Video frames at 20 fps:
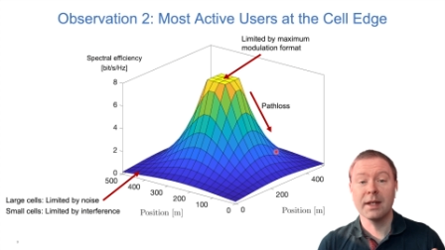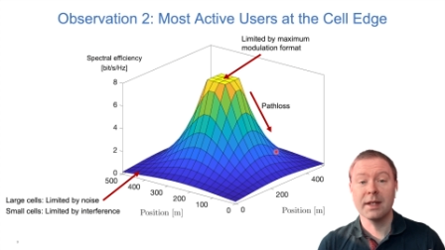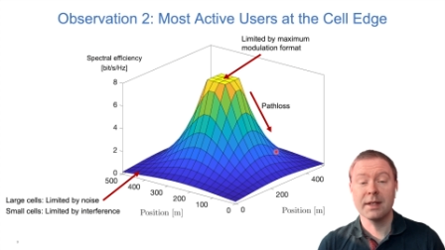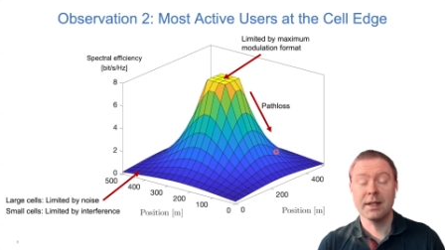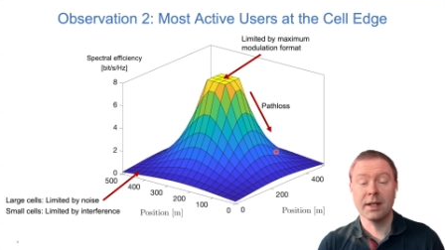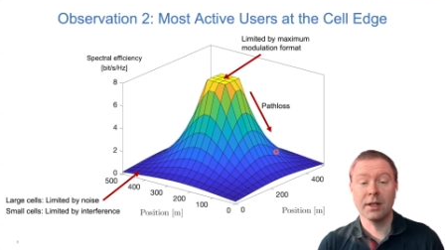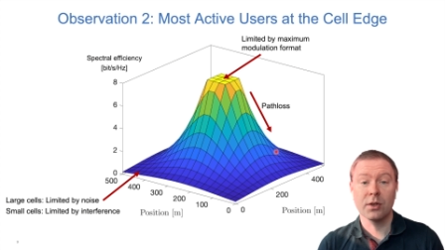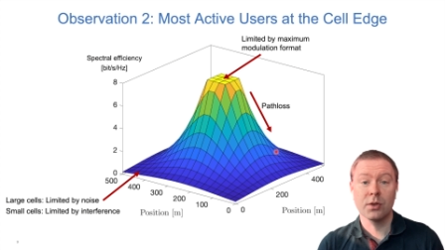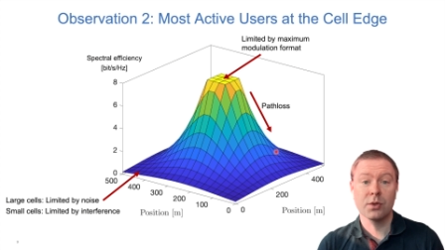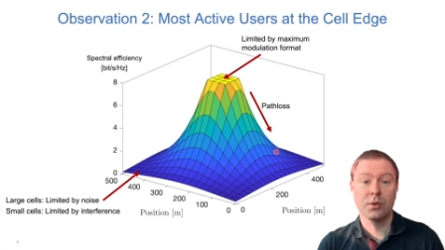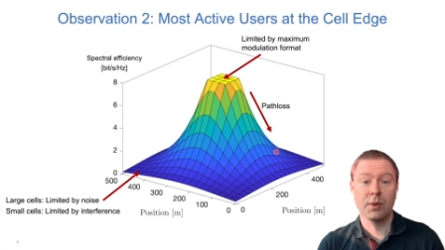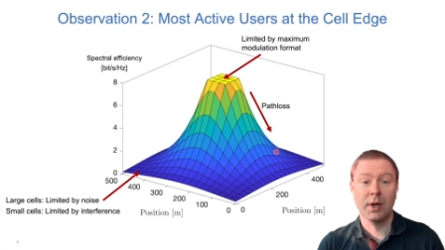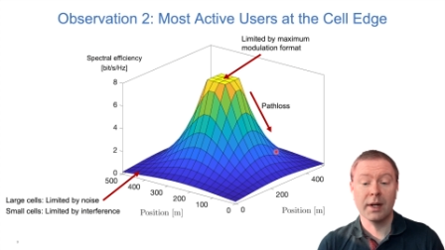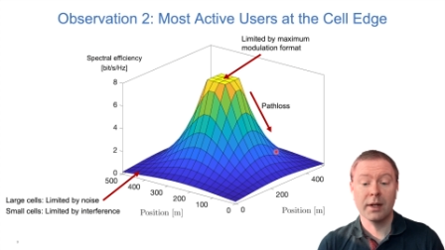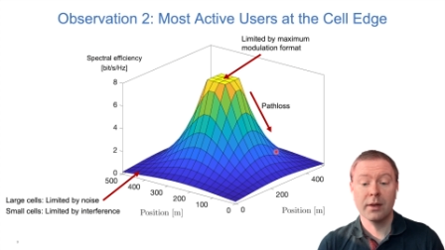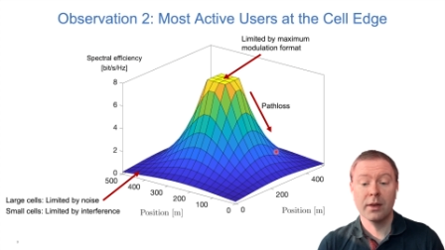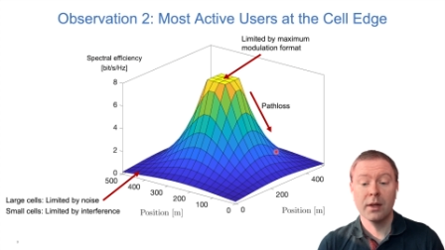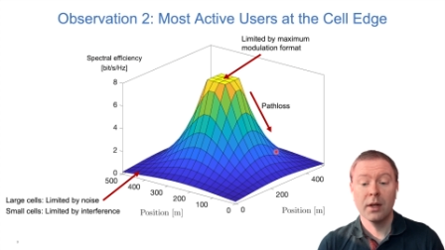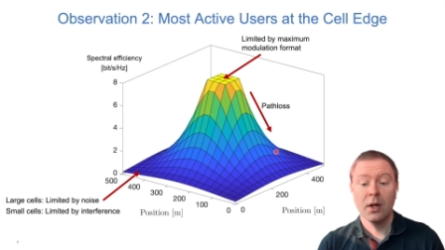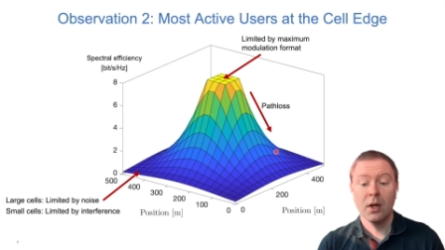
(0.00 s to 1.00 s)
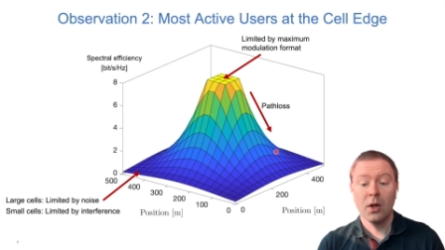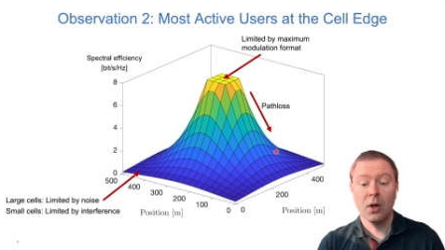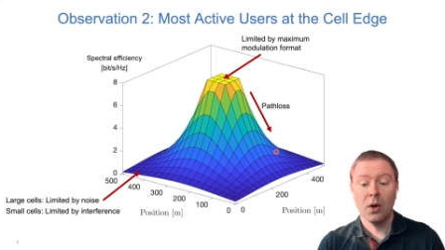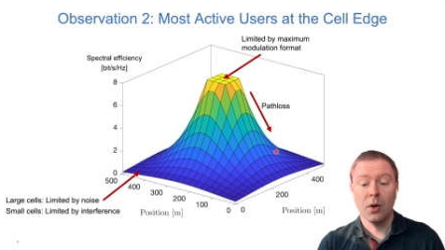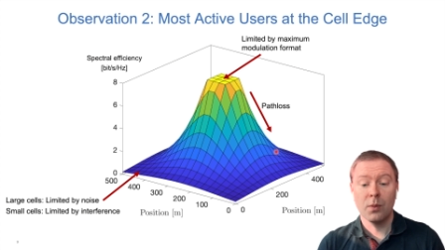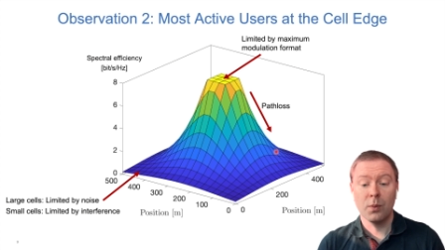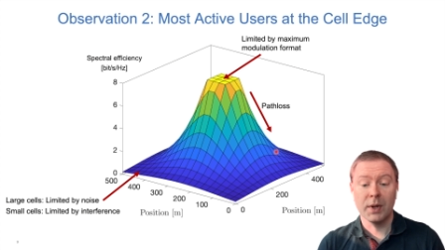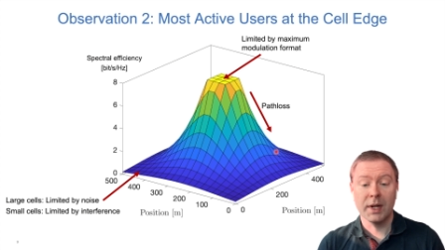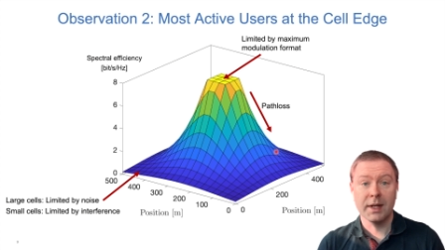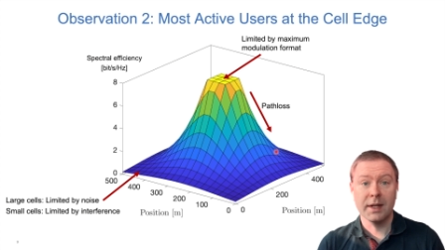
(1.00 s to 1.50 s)
the signal strength
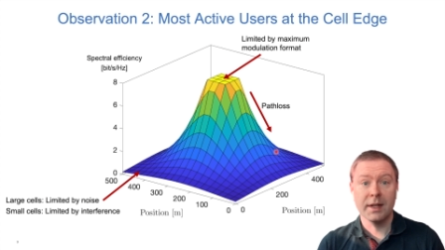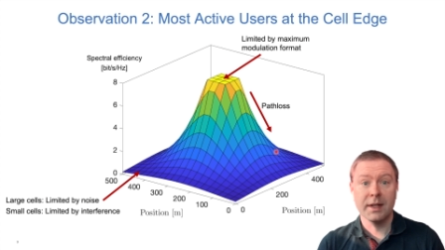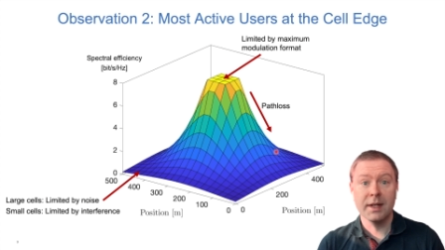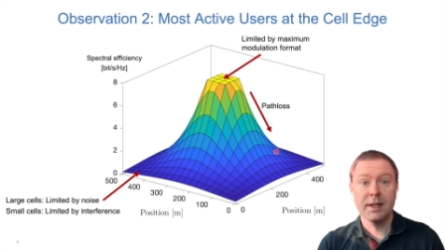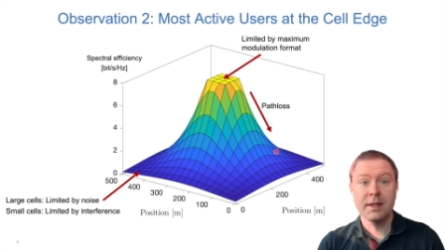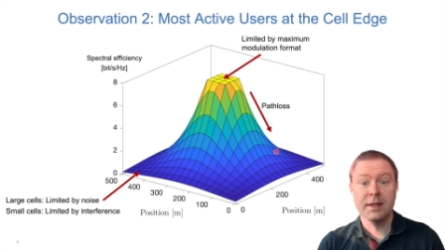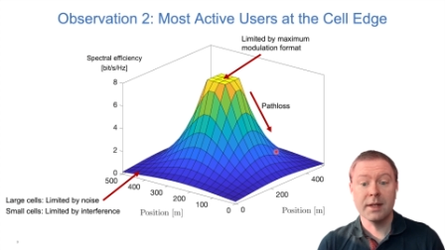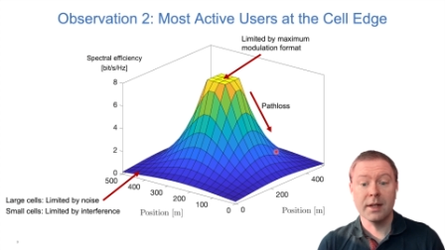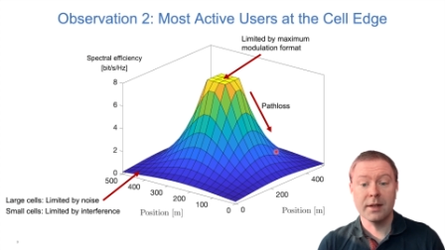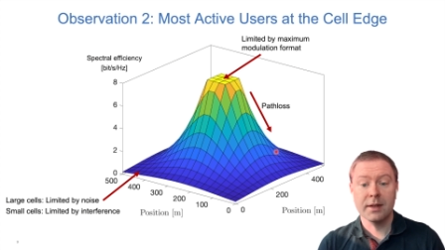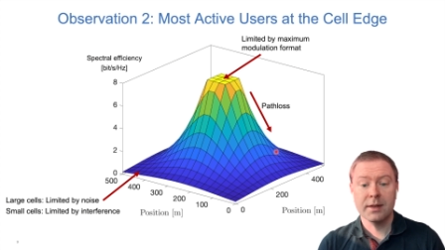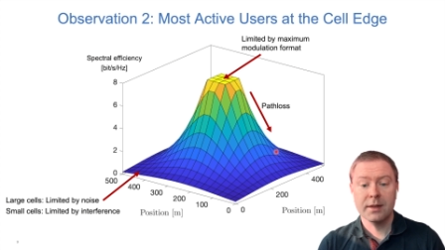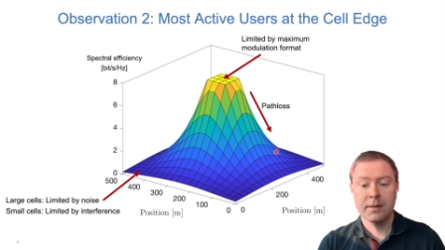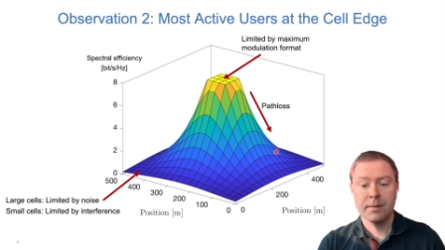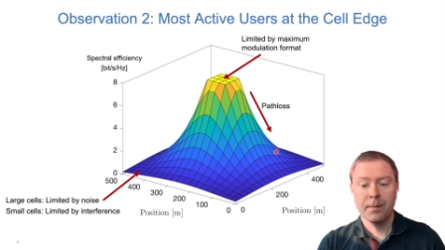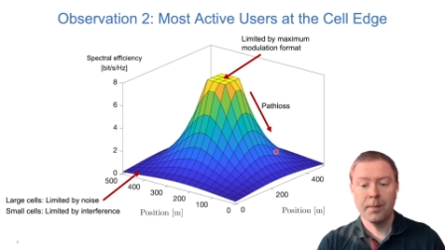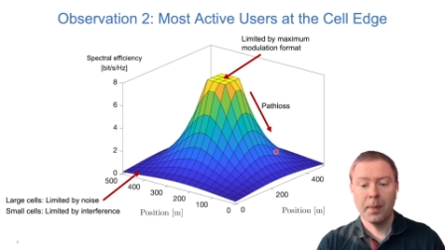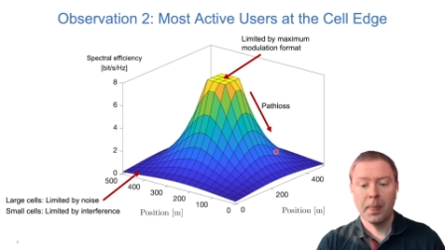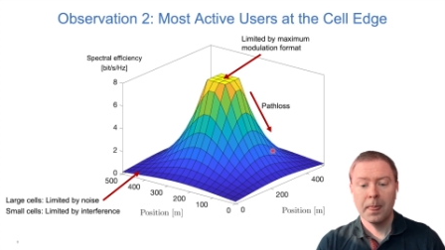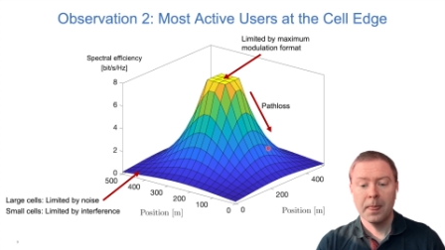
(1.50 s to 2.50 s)
with the distance.